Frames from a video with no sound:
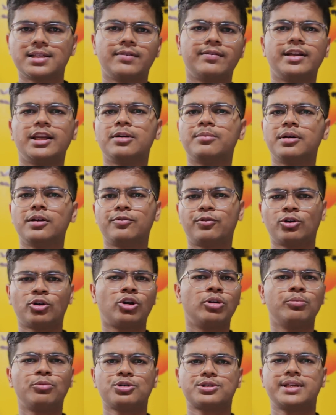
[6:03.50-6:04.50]
available for
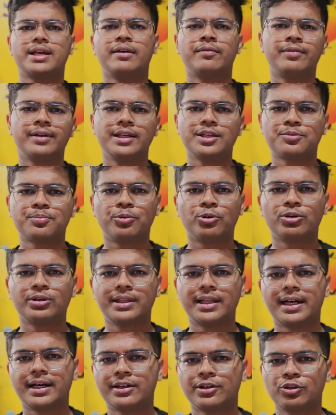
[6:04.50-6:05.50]
almost every
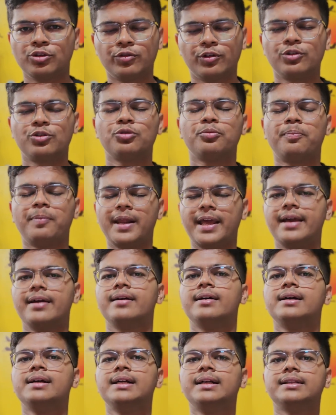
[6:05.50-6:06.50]
sport that you want to
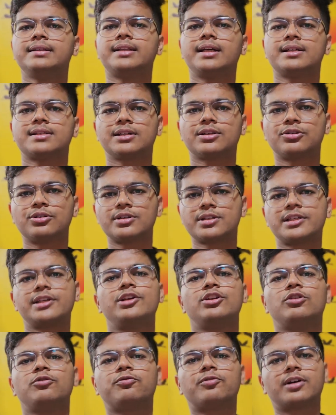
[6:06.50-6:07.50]
play. There is a good
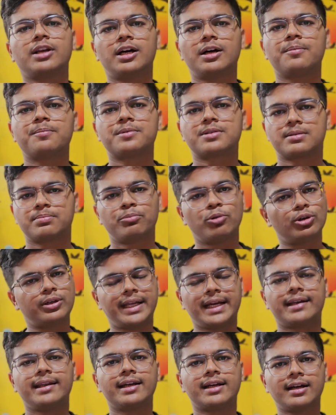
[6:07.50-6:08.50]
scene of clubs,
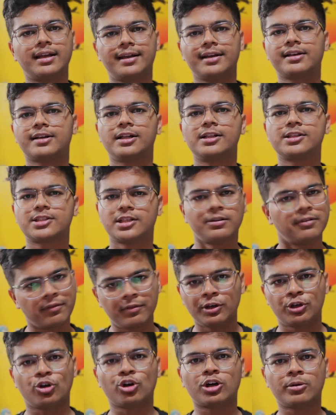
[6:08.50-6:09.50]
both technical and cultural.
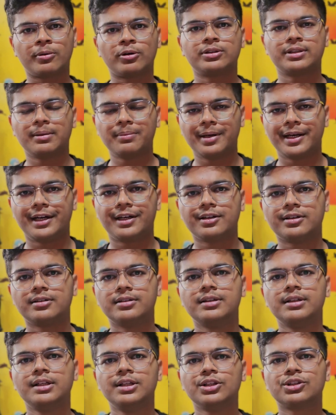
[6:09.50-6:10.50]
We will talk about them later.
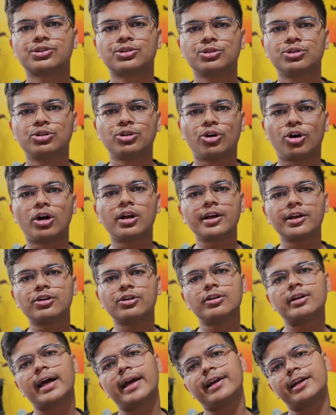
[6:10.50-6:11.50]
So all in
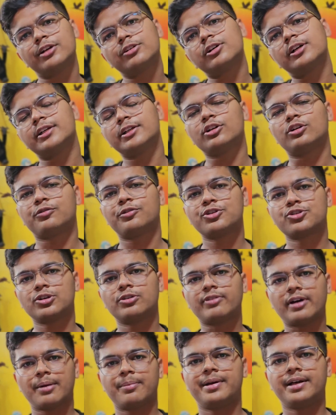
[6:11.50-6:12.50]
all, IIT Guwahati offers
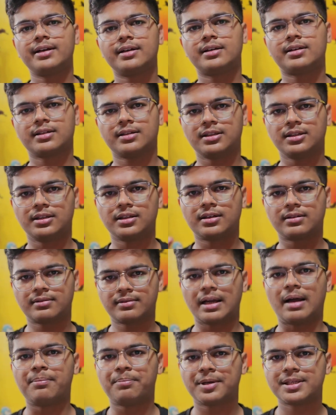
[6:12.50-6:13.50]
you a vibrant
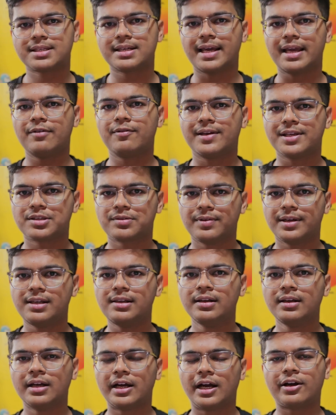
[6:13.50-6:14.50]
campus life as well,
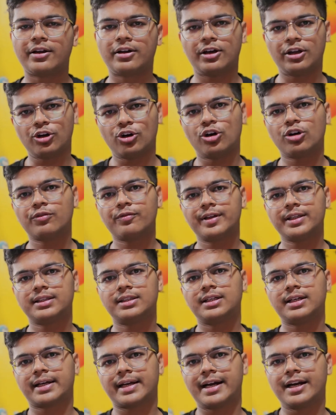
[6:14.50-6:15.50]
along with
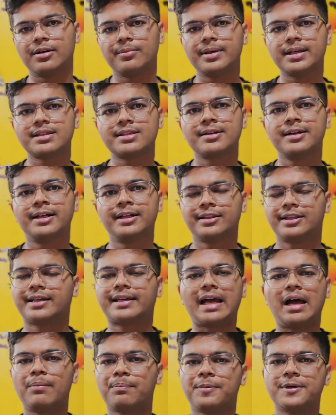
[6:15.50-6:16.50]
the academics. The
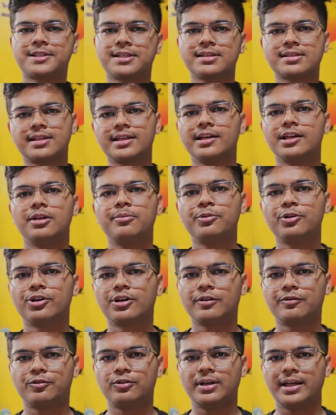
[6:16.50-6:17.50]
campus is really
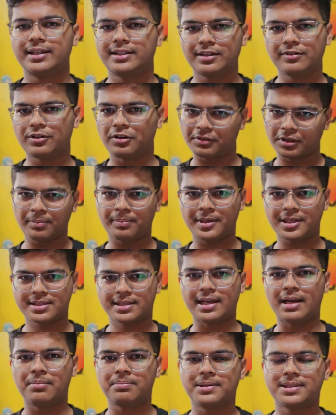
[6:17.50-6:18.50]
beautiful. I think one of the
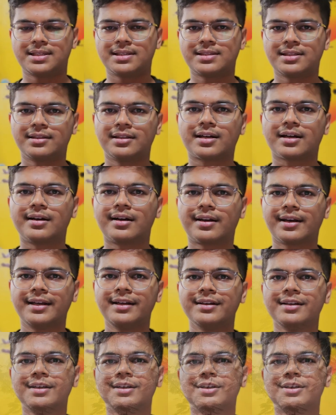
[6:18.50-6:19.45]
best campuses in the country.